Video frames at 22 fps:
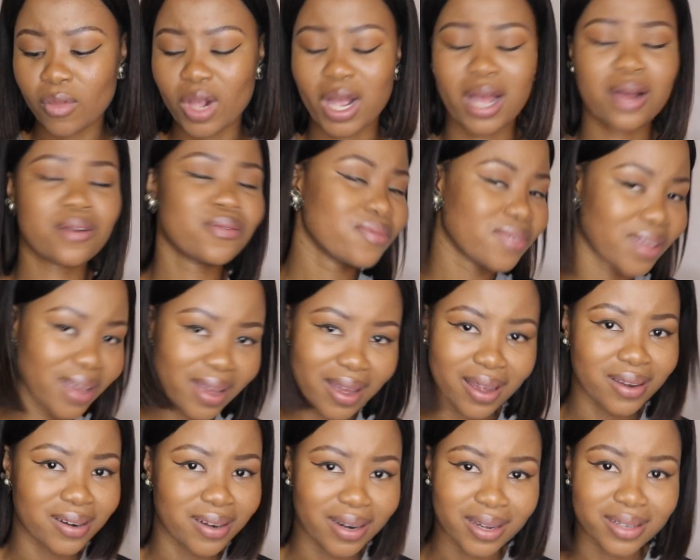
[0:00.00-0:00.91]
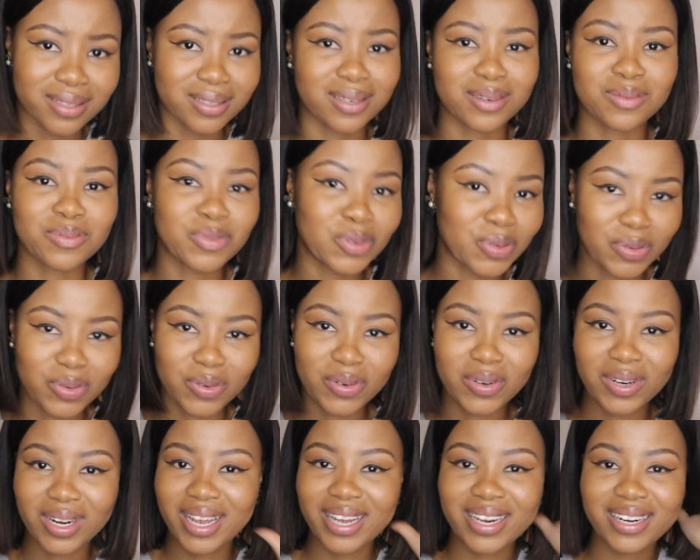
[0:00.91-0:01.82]
I don't think I can dance anymore.
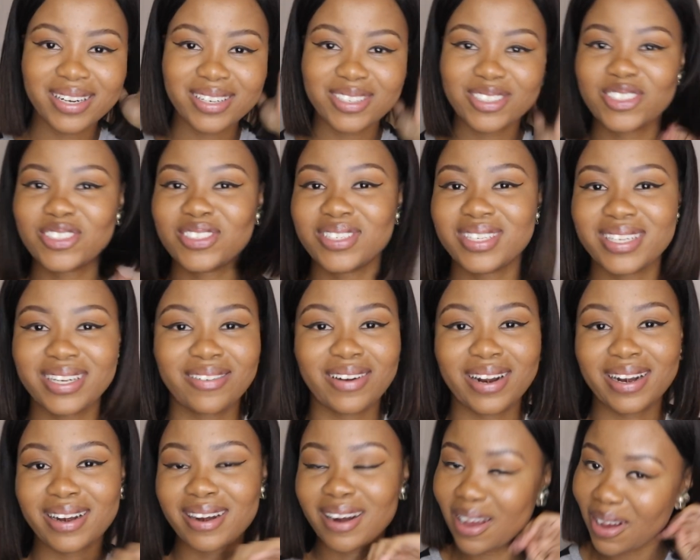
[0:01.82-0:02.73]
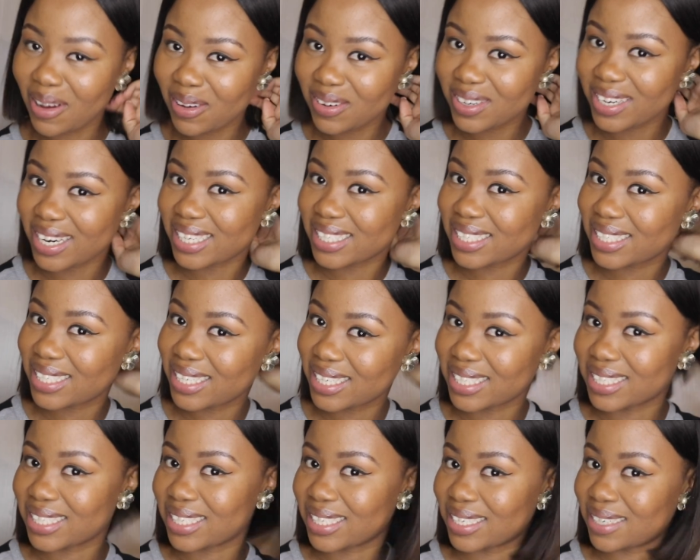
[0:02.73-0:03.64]
Like literally right now, dancing
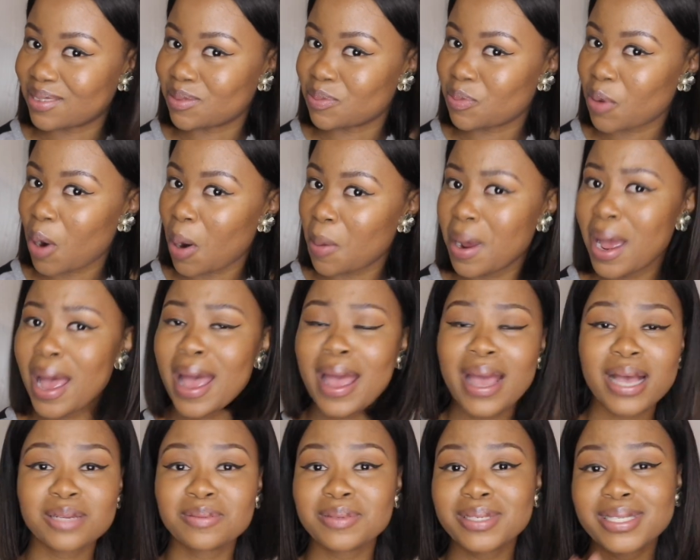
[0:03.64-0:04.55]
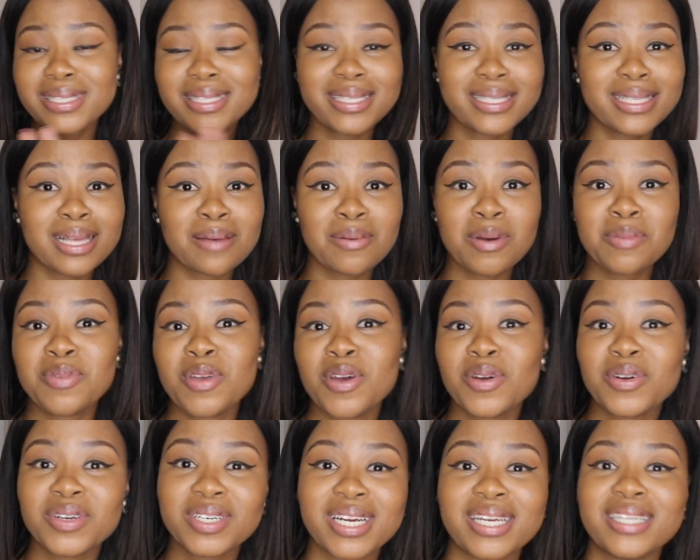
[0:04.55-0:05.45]
is a little problem. Especially these are my
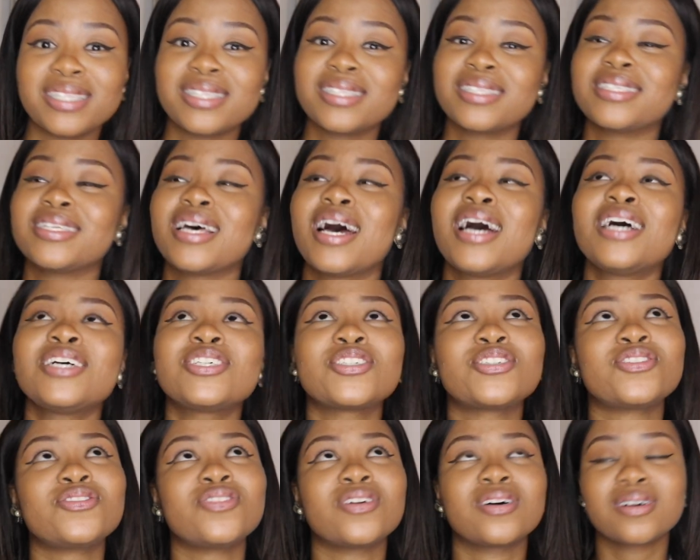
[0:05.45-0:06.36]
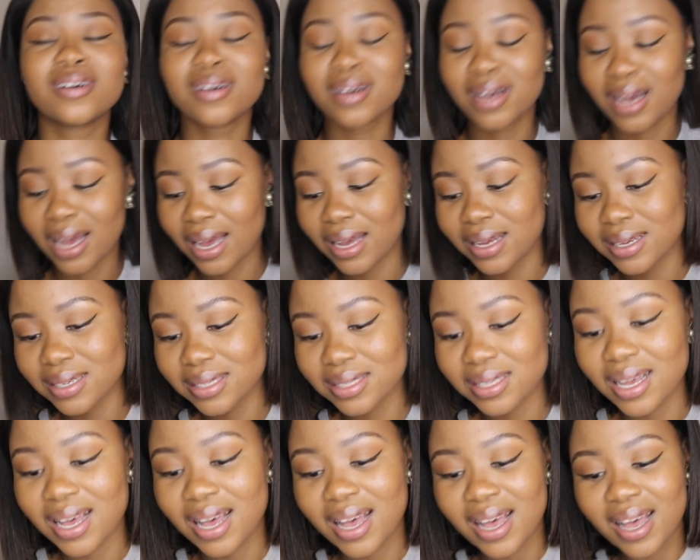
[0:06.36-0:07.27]
piano dancers. I struggle, guys.
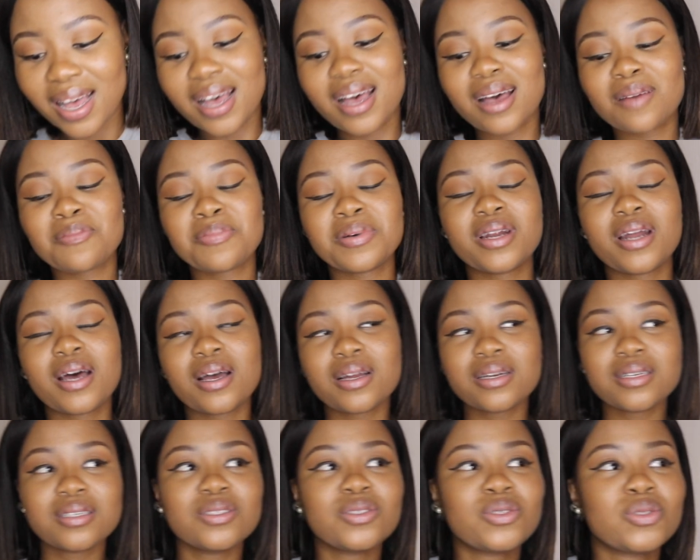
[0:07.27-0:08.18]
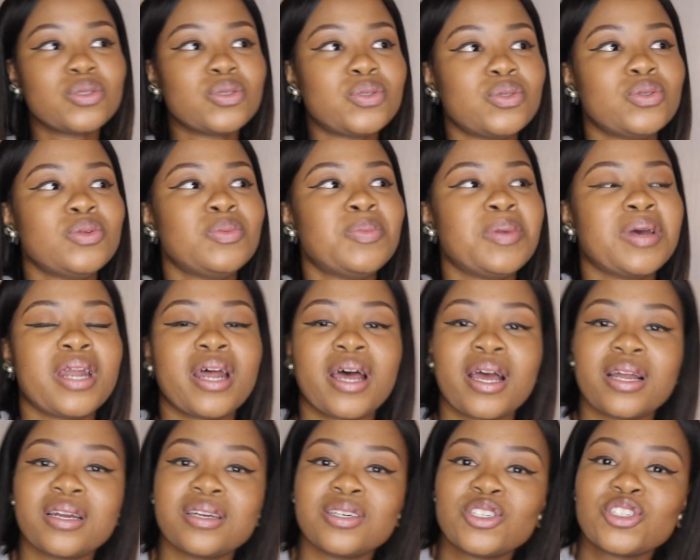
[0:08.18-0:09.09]
But I need to do better.
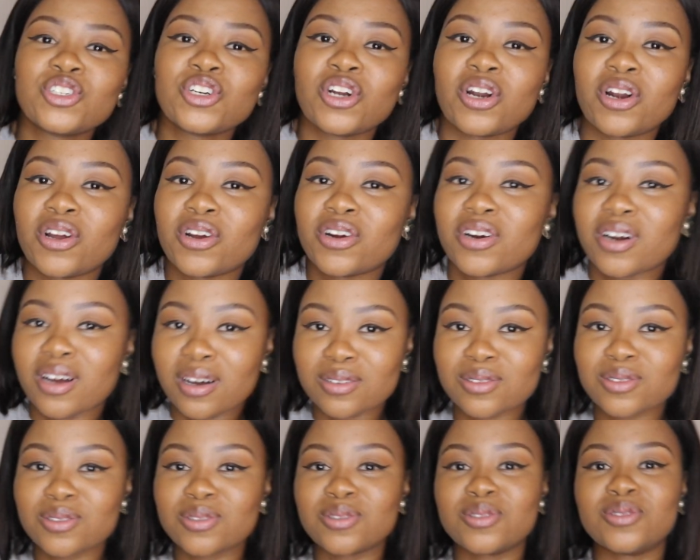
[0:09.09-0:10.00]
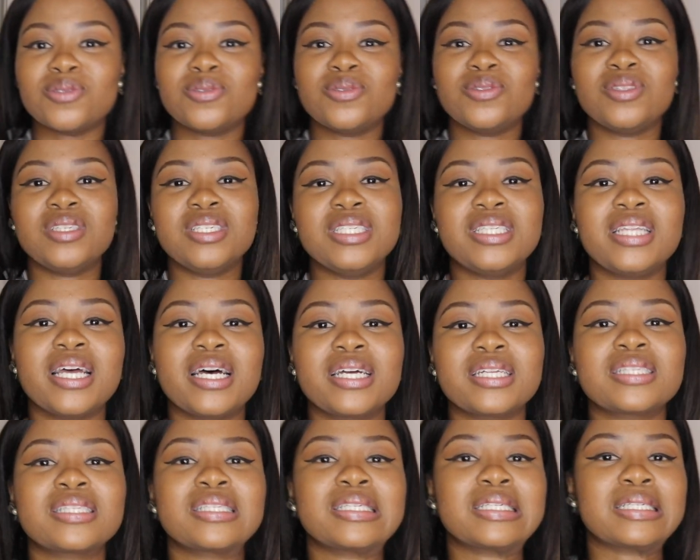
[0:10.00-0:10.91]
I need to learn how to do these
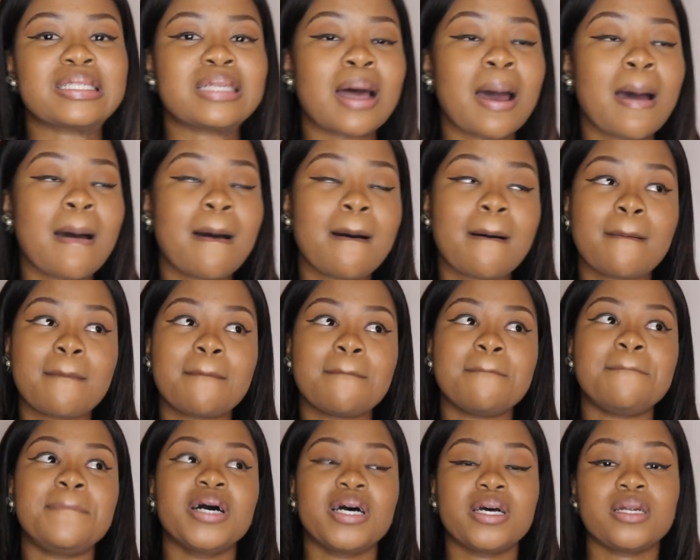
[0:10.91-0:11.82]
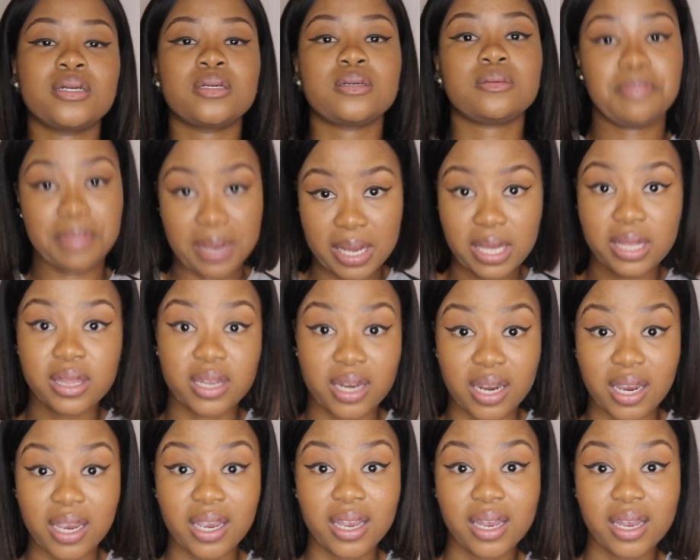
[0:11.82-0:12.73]
dances. But back in the day, back